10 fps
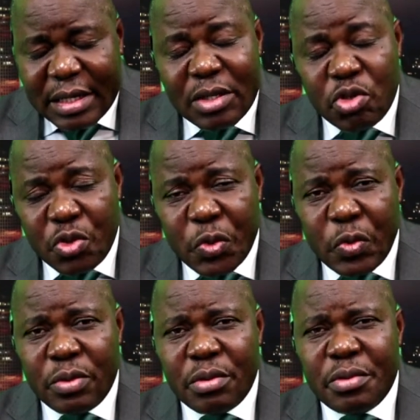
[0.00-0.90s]
True,
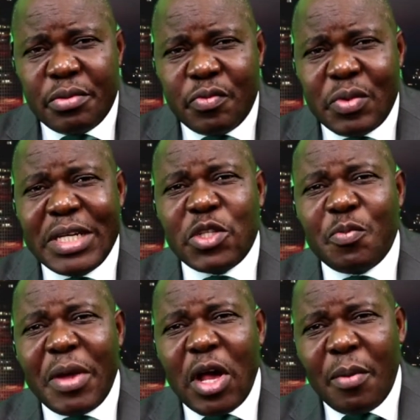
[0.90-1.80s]
we need to
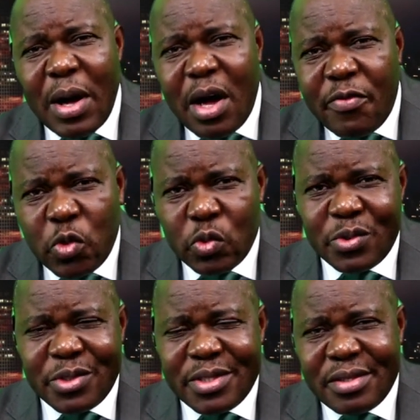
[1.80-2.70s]
pick up our
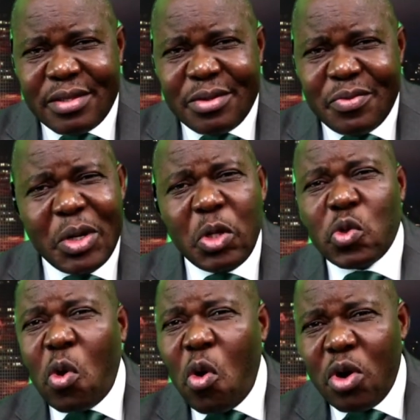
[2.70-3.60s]
phones. We need to
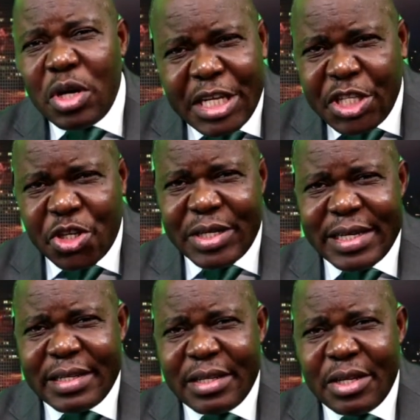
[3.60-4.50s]
call each other.
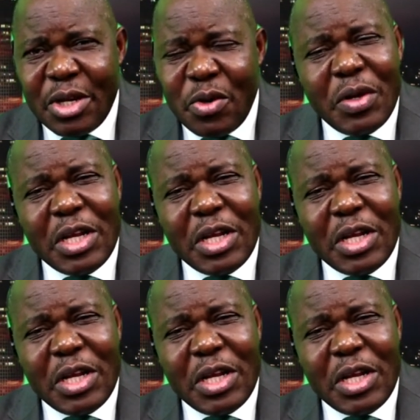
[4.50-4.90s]
We need